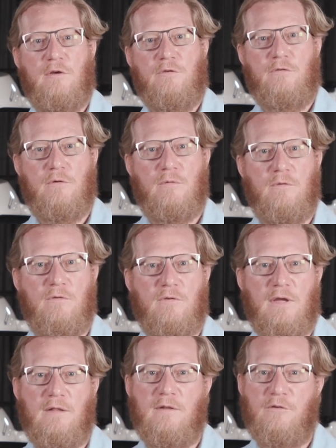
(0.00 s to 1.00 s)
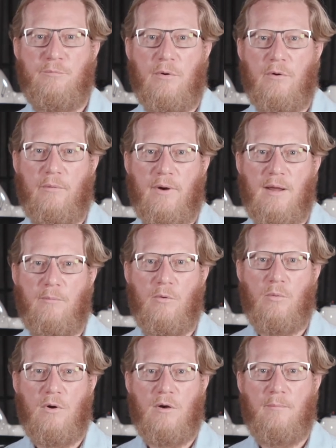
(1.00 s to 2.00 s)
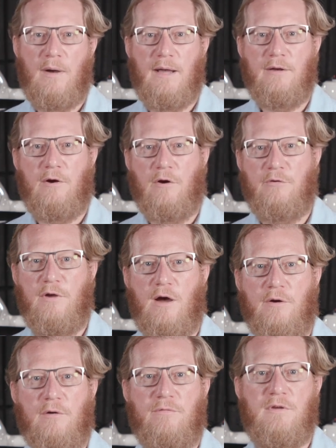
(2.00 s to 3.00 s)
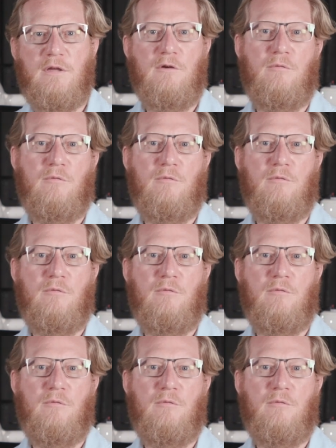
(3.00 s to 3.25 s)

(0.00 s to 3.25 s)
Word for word: Students in this program will combine cartography,